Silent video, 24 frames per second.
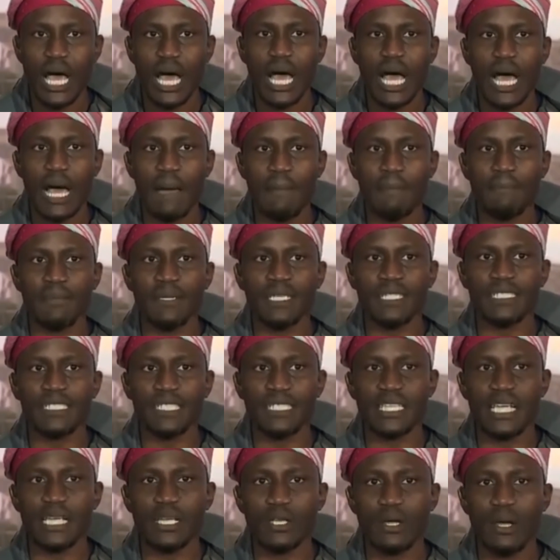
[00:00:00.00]
It
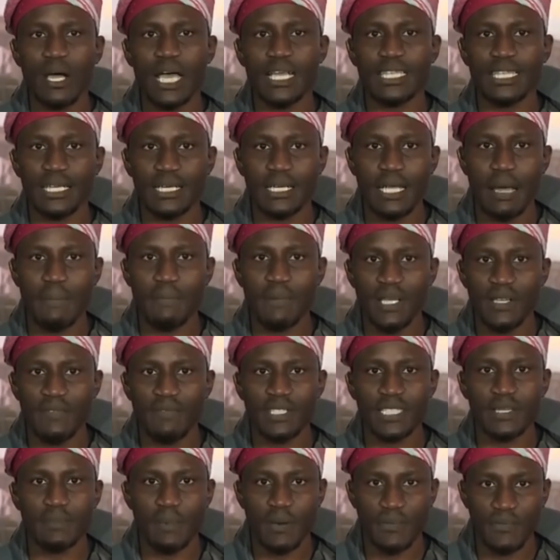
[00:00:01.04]
is a law. I believe it's